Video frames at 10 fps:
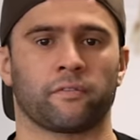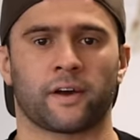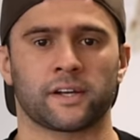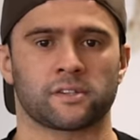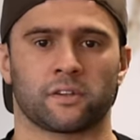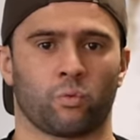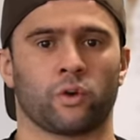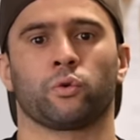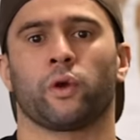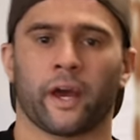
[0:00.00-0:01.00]
faster than
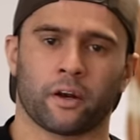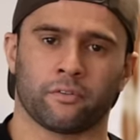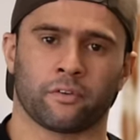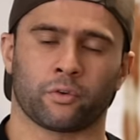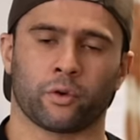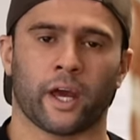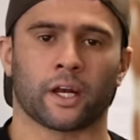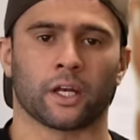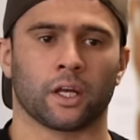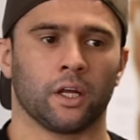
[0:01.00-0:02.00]
what you had of if you
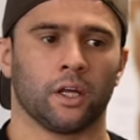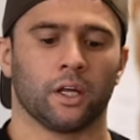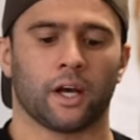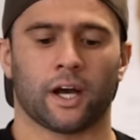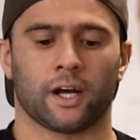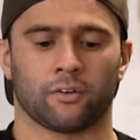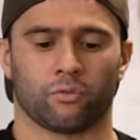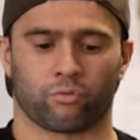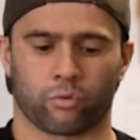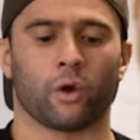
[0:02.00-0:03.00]
hadn't
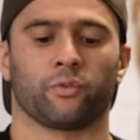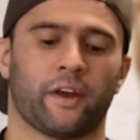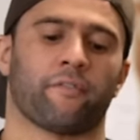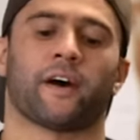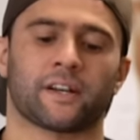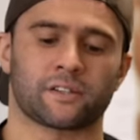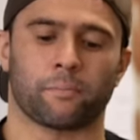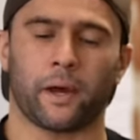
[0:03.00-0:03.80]
rowed that faster